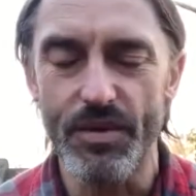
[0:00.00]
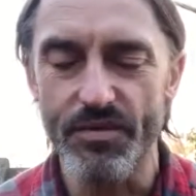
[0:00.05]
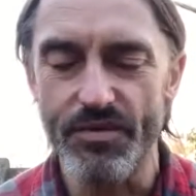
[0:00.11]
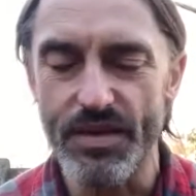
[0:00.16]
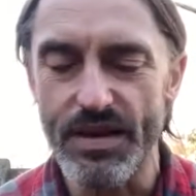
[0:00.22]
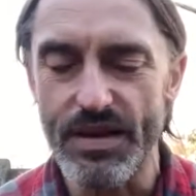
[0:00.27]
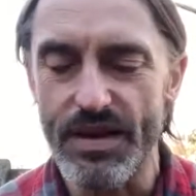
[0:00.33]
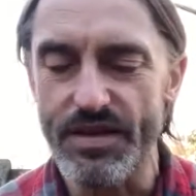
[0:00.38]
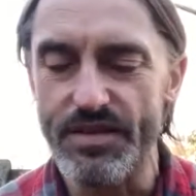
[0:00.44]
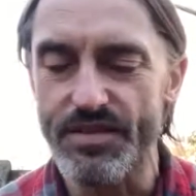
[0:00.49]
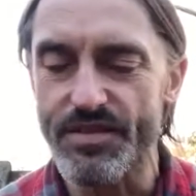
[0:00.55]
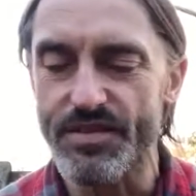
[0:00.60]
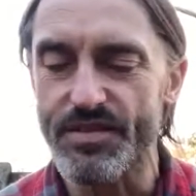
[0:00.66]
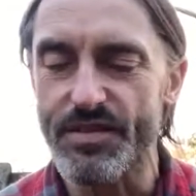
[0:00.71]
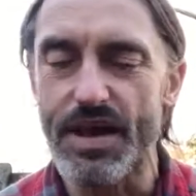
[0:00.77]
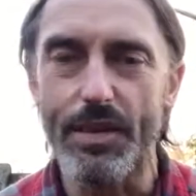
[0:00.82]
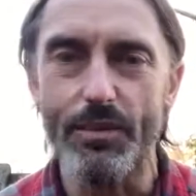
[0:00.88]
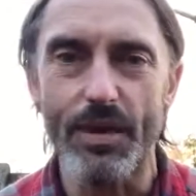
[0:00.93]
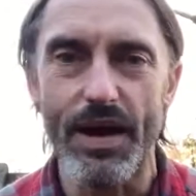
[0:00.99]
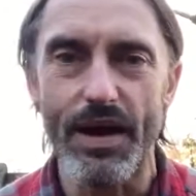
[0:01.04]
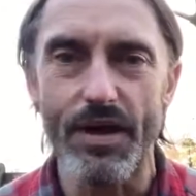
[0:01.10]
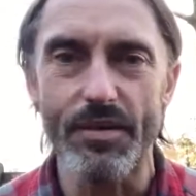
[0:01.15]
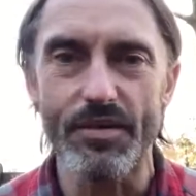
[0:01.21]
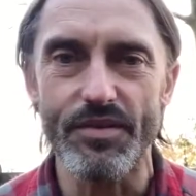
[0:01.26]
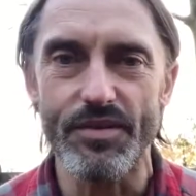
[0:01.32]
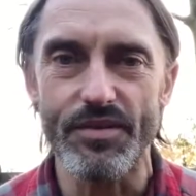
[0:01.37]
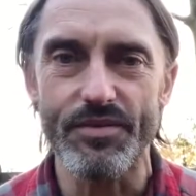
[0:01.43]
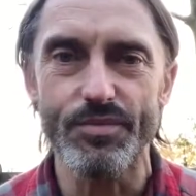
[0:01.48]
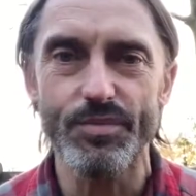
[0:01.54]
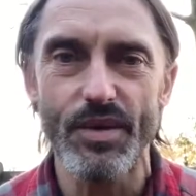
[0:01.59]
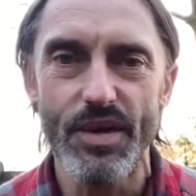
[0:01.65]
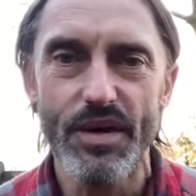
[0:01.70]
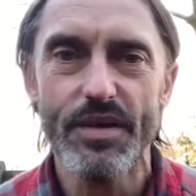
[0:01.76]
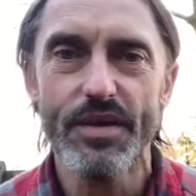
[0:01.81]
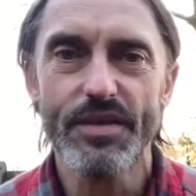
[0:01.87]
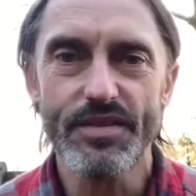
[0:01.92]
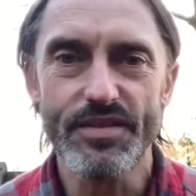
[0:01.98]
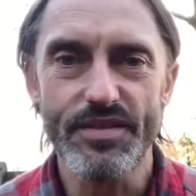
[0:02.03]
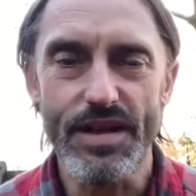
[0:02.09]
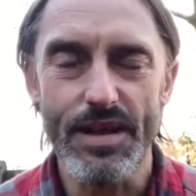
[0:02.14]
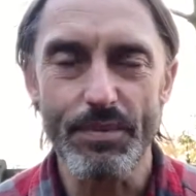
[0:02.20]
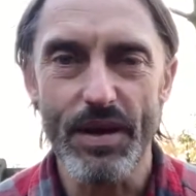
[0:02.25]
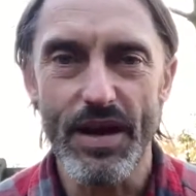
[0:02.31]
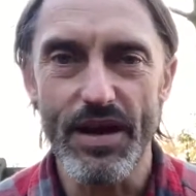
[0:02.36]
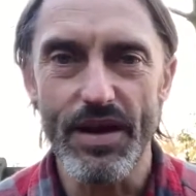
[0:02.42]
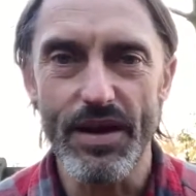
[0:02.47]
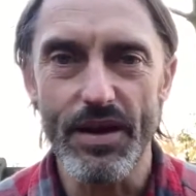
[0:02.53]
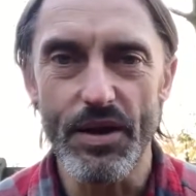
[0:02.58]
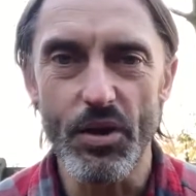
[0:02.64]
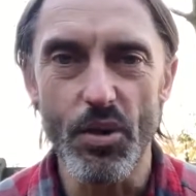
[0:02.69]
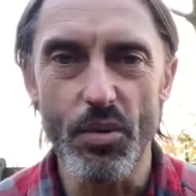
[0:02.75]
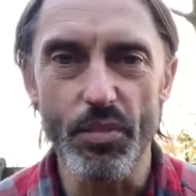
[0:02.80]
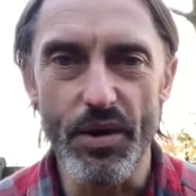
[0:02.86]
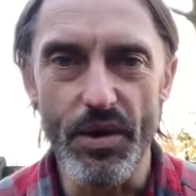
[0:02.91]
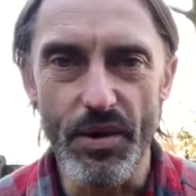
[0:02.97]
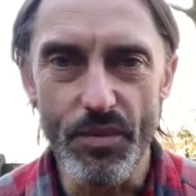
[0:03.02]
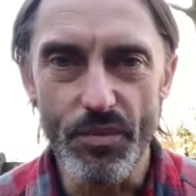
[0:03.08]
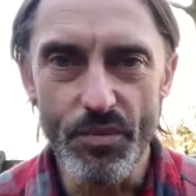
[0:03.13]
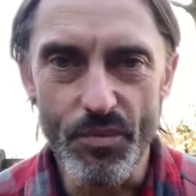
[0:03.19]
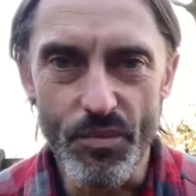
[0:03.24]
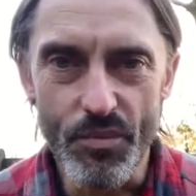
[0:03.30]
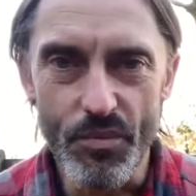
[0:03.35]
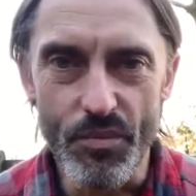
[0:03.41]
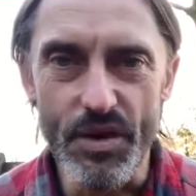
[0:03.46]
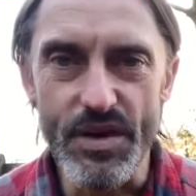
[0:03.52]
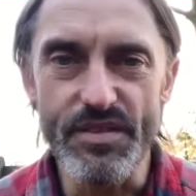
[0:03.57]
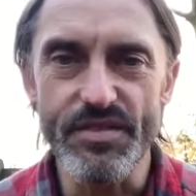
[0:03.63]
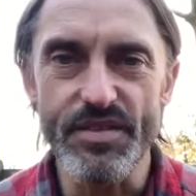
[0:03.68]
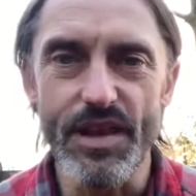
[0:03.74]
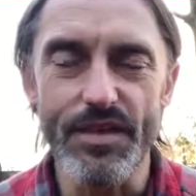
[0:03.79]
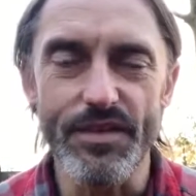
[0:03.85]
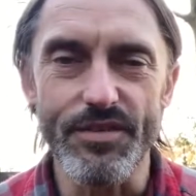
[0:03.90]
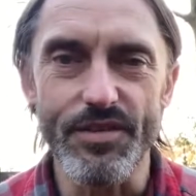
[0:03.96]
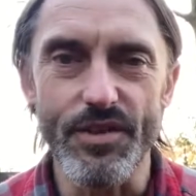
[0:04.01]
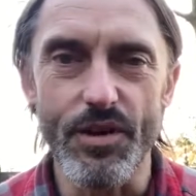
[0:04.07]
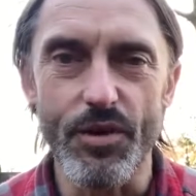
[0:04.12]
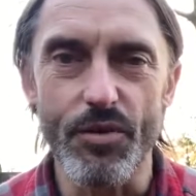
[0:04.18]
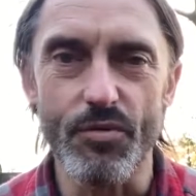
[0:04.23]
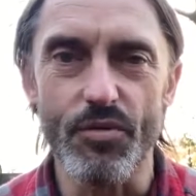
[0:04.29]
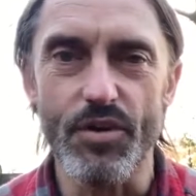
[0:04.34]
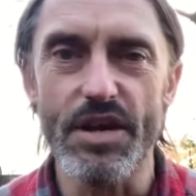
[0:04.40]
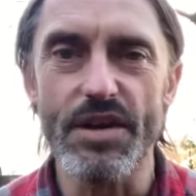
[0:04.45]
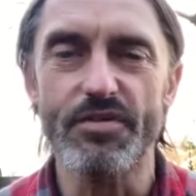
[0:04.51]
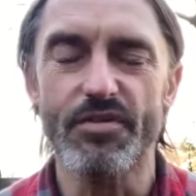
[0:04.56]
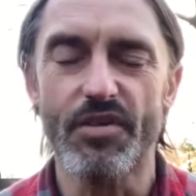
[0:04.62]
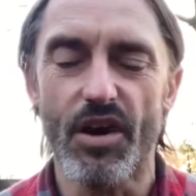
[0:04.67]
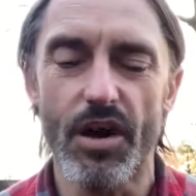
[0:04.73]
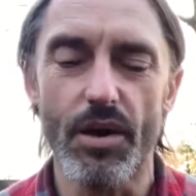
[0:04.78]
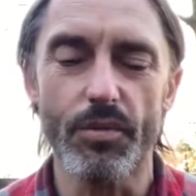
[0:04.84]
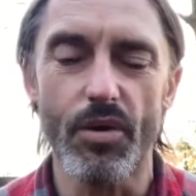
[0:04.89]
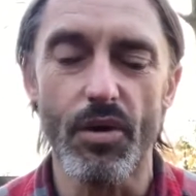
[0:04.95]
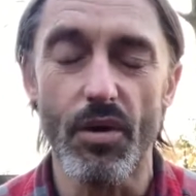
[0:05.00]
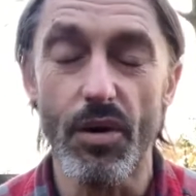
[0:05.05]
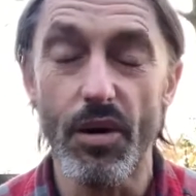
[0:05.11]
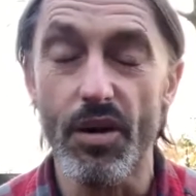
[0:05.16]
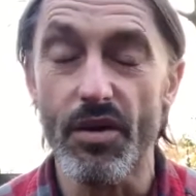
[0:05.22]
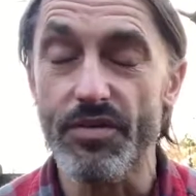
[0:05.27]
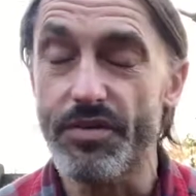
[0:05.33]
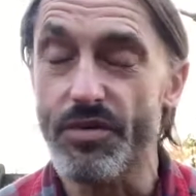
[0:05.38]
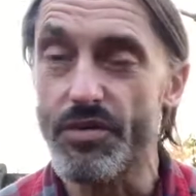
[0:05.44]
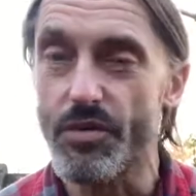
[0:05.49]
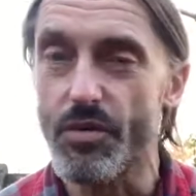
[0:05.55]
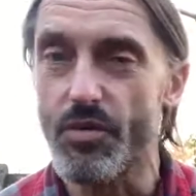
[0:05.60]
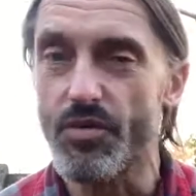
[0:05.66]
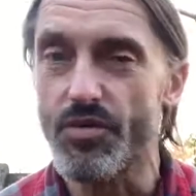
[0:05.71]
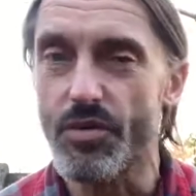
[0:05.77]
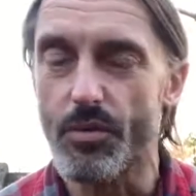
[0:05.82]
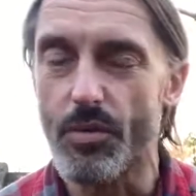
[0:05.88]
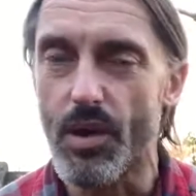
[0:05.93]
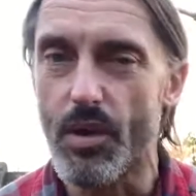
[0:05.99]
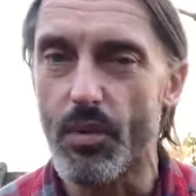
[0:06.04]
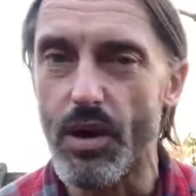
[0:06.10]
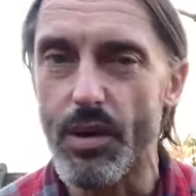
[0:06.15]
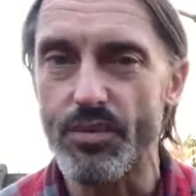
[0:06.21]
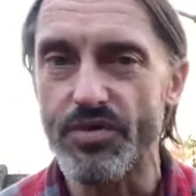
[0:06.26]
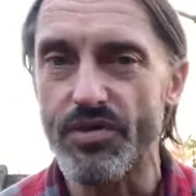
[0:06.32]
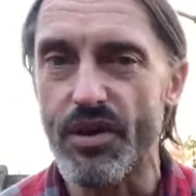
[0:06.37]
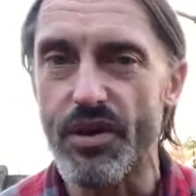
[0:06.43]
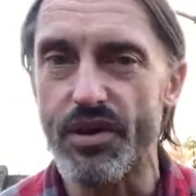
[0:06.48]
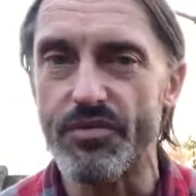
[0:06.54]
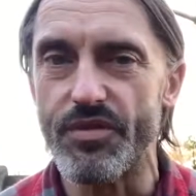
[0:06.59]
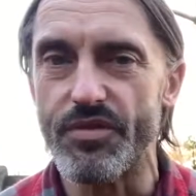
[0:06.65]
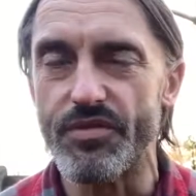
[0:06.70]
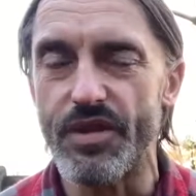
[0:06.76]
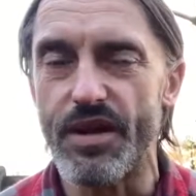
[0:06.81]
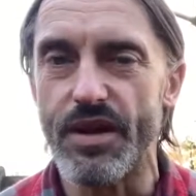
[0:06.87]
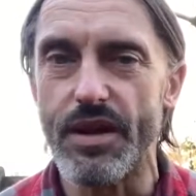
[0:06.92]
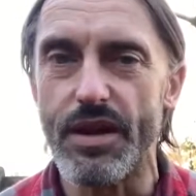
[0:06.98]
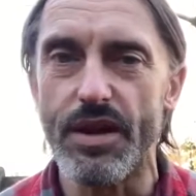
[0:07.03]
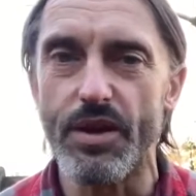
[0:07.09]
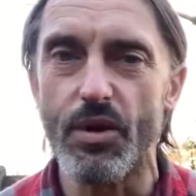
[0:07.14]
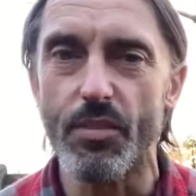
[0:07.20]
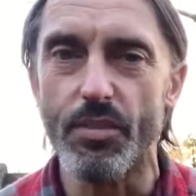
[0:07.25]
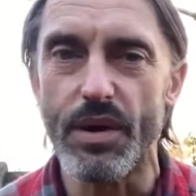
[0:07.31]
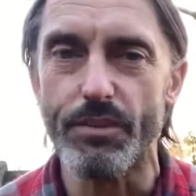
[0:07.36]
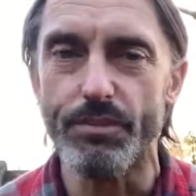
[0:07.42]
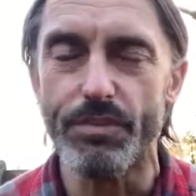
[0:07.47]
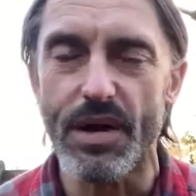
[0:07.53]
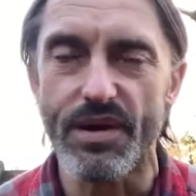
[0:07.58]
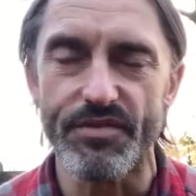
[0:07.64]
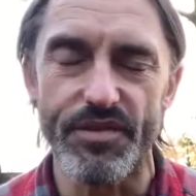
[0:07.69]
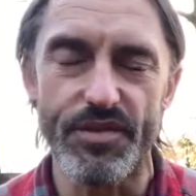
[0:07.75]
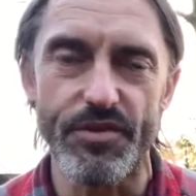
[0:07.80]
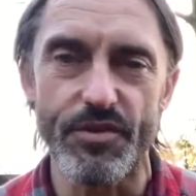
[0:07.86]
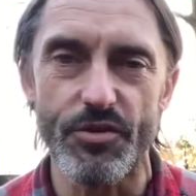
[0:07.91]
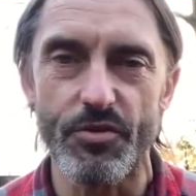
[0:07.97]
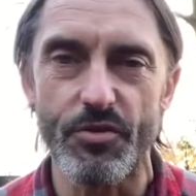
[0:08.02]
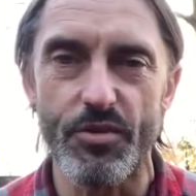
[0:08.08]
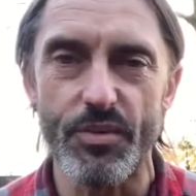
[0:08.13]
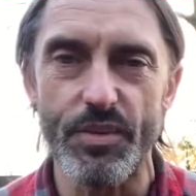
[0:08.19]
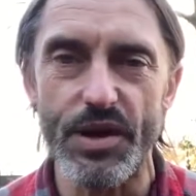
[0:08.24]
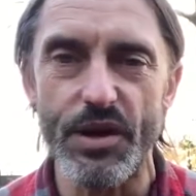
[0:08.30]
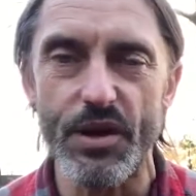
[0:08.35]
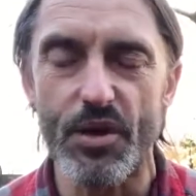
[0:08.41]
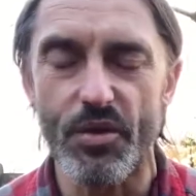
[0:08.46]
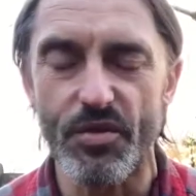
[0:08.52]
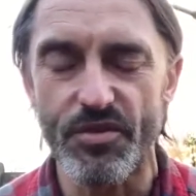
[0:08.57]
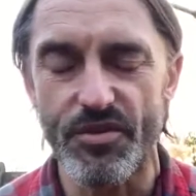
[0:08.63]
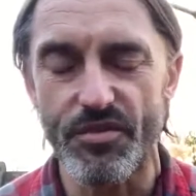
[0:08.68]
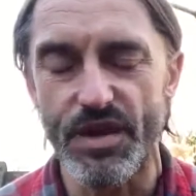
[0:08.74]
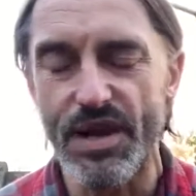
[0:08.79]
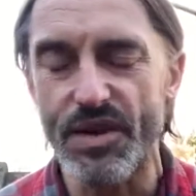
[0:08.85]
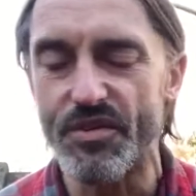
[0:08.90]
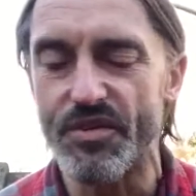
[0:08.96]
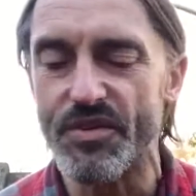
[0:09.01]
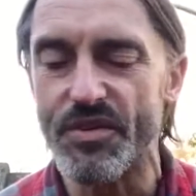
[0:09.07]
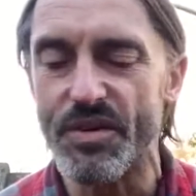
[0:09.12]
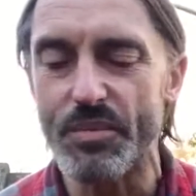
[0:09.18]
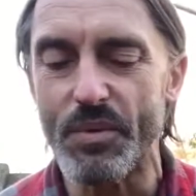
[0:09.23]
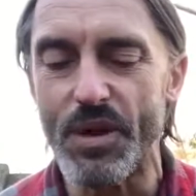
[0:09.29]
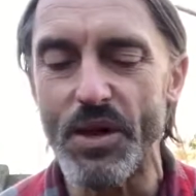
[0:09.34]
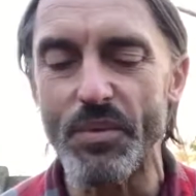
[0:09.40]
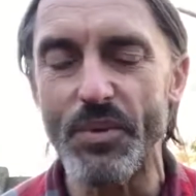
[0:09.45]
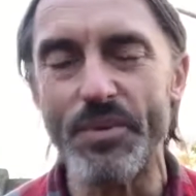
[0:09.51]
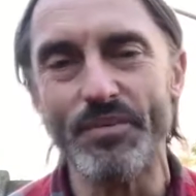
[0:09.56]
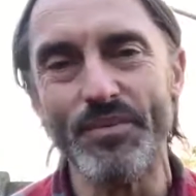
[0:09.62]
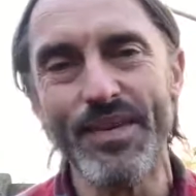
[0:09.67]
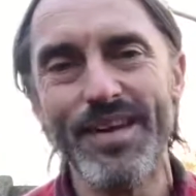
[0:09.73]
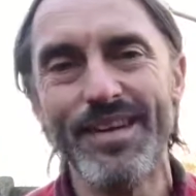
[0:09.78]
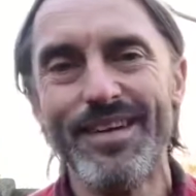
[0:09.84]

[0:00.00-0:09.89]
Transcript: If you need to step out, just step out a little bit, recenter, revive. Got lots of tools on my website if you're feeling a little bit buffeted or a bit knocked around at the moment.